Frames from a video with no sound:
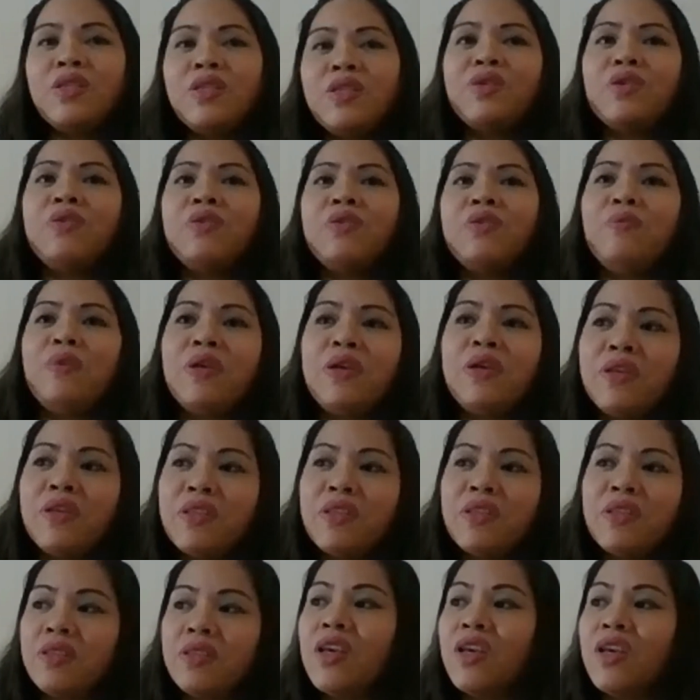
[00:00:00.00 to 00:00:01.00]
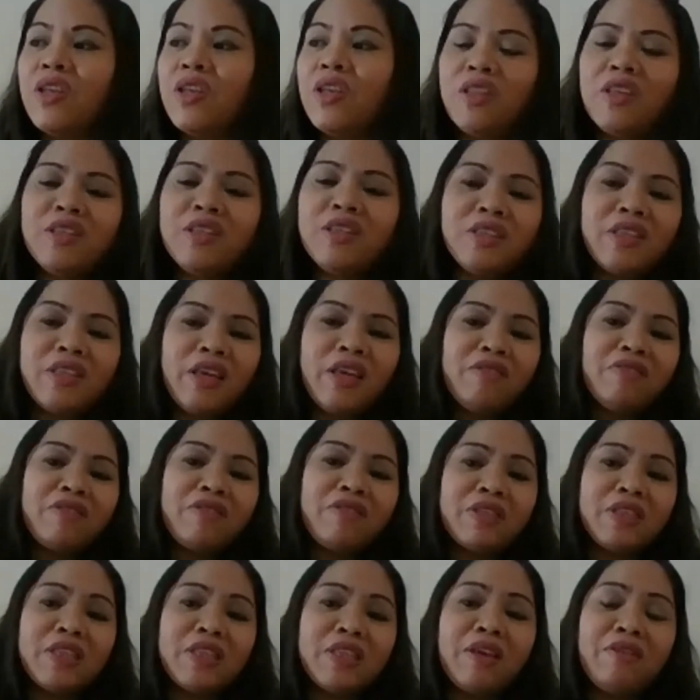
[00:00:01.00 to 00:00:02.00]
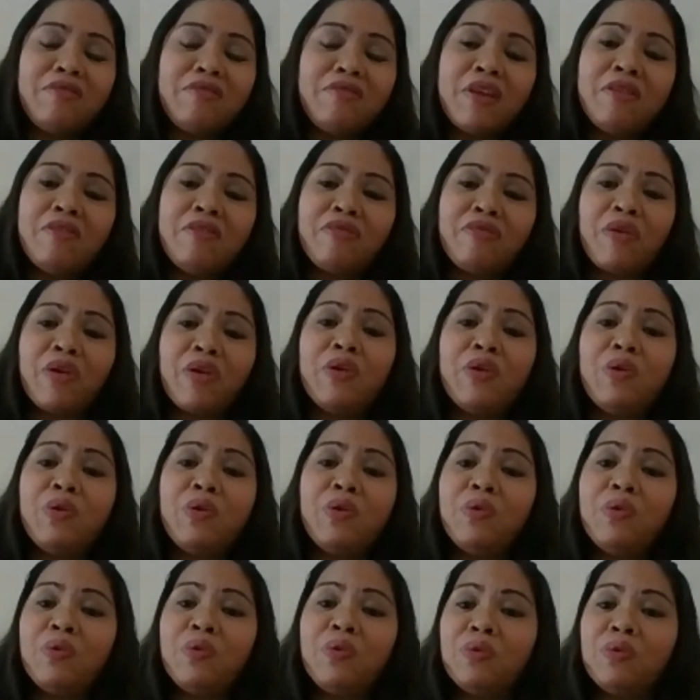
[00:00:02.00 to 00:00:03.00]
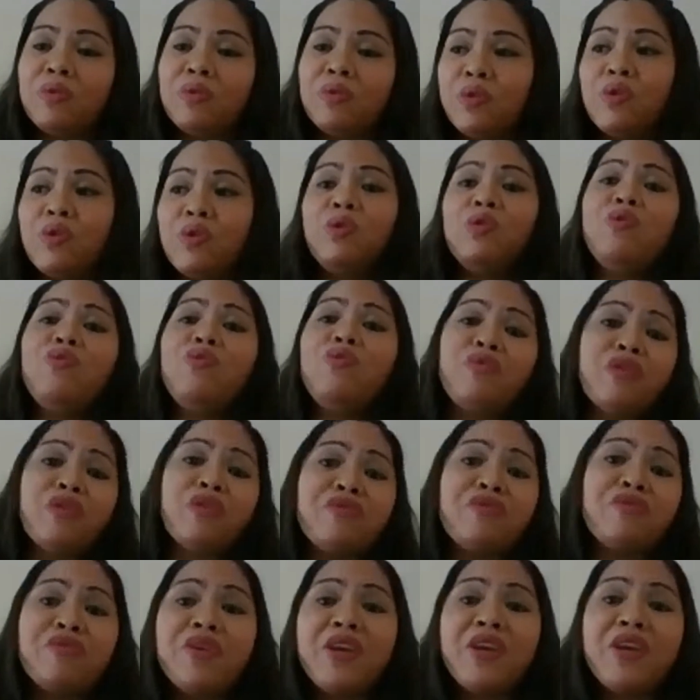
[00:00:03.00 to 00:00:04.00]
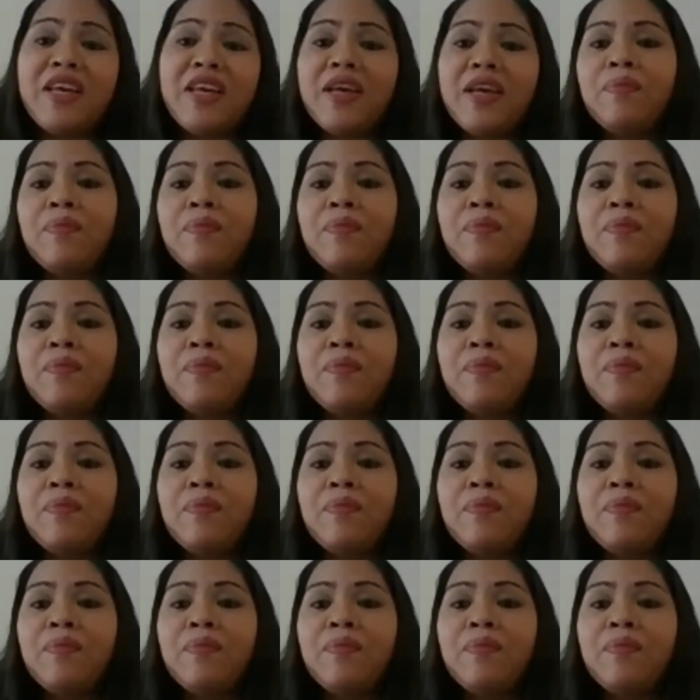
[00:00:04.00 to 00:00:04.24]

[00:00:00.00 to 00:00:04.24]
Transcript: because this gift is given for you to you for free.